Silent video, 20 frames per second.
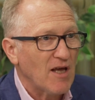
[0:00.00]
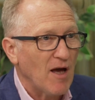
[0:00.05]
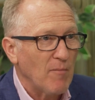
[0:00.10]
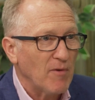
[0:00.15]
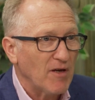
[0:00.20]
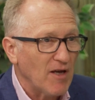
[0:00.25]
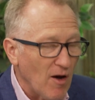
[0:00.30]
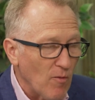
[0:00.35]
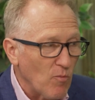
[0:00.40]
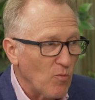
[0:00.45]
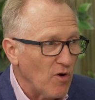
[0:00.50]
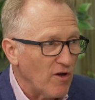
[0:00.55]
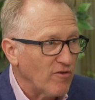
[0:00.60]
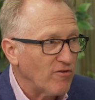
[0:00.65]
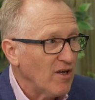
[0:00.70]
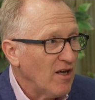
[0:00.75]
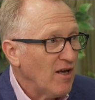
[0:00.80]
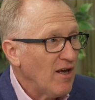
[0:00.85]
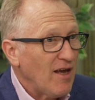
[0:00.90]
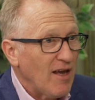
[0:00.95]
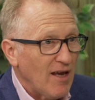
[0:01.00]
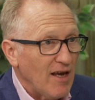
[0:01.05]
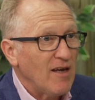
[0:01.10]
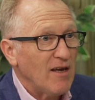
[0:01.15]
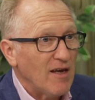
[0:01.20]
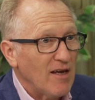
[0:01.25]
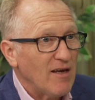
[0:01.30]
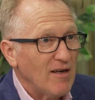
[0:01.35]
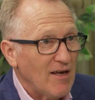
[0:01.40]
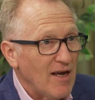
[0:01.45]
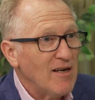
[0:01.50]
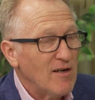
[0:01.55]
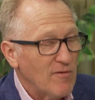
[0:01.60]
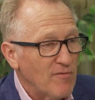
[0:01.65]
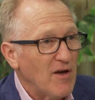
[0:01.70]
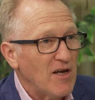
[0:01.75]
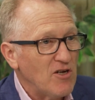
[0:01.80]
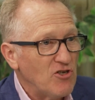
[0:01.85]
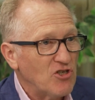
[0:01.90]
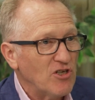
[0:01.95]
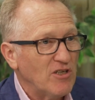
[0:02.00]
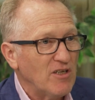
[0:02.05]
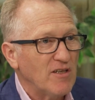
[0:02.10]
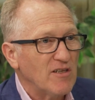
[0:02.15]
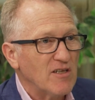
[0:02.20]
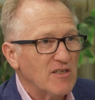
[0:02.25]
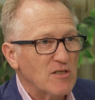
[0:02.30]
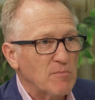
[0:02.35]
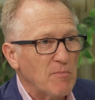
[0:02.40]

coming up with innovation in this